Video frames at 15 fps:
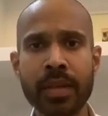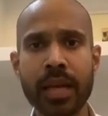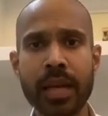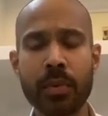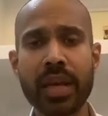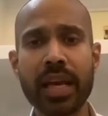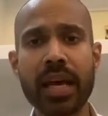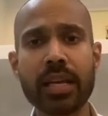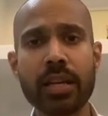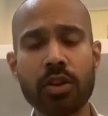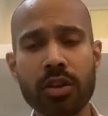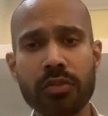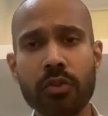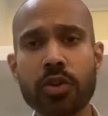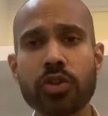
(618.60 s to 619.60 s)
We had a
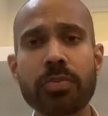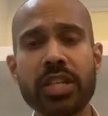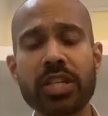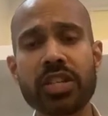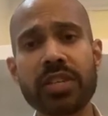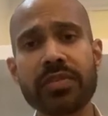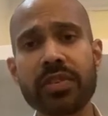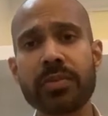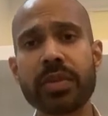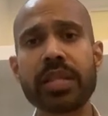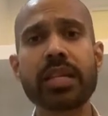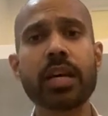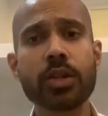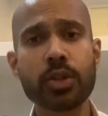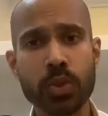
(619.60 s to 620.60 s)
lot of automation even
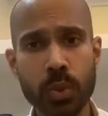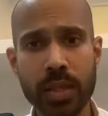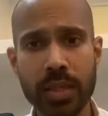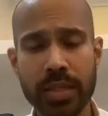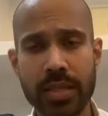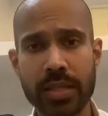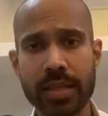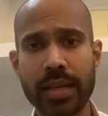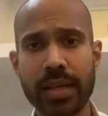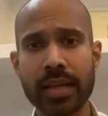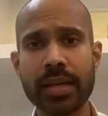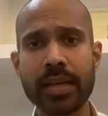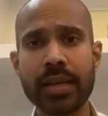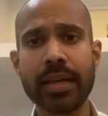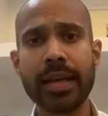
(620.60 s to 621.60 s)
within our tools.
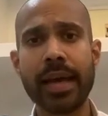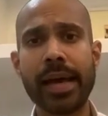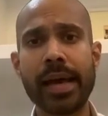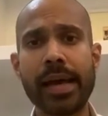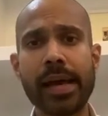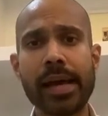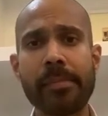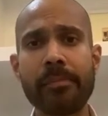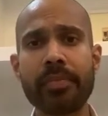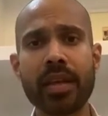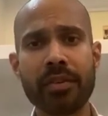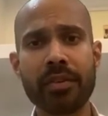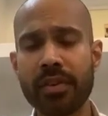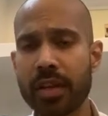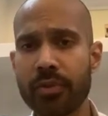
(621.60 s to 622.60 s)
Yeah?
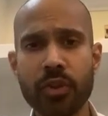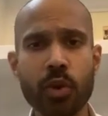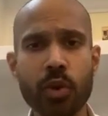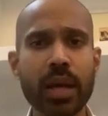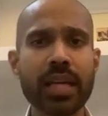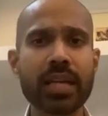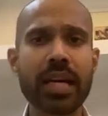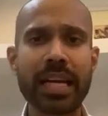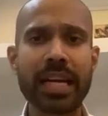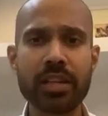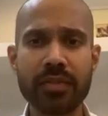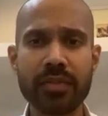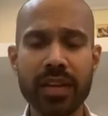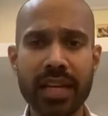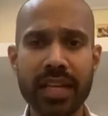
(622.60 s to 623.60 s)
Even if you look at our
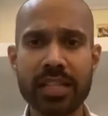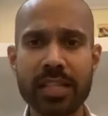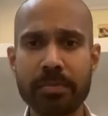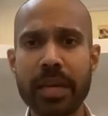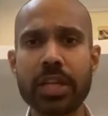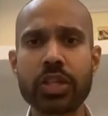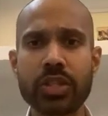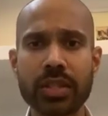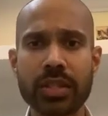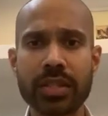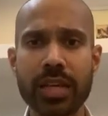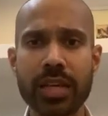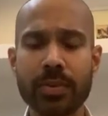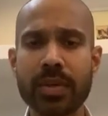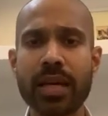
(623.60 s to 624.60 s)
end-of-line inspections
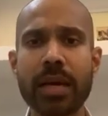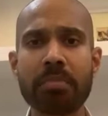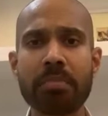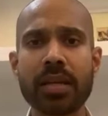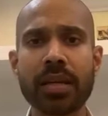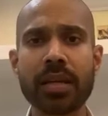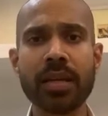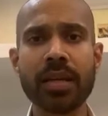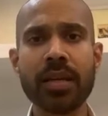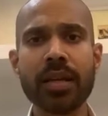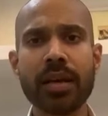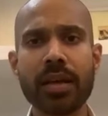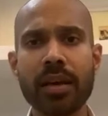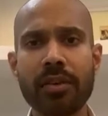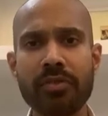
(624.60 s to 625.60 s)
that were happening,
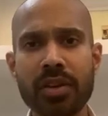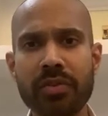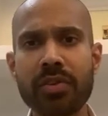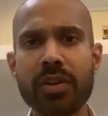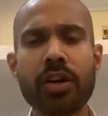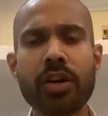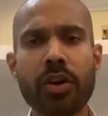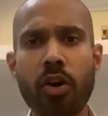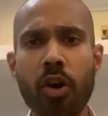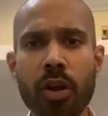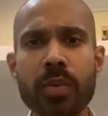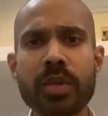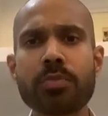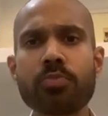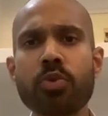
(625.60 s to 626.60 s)
we were
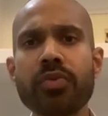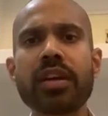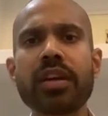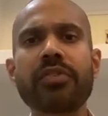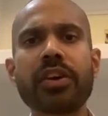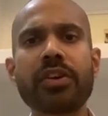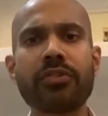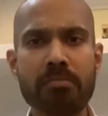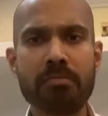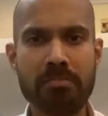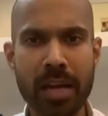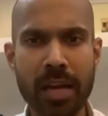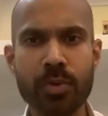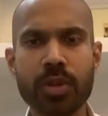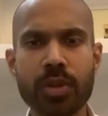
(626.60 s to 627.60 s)
always moving away from
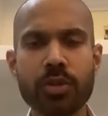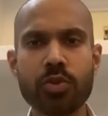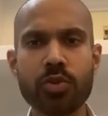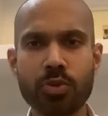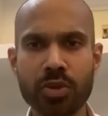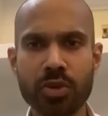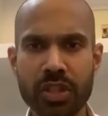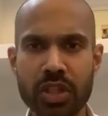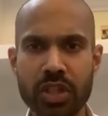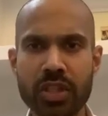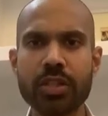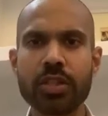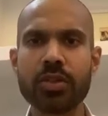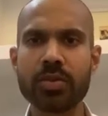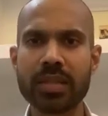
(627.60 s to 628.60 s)
manual to more
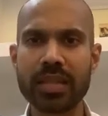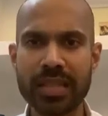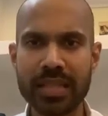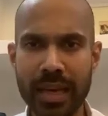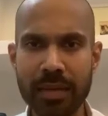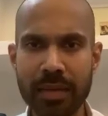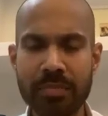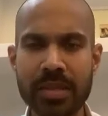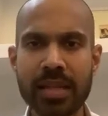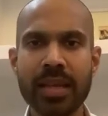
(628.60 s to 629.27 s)
digital using tabs.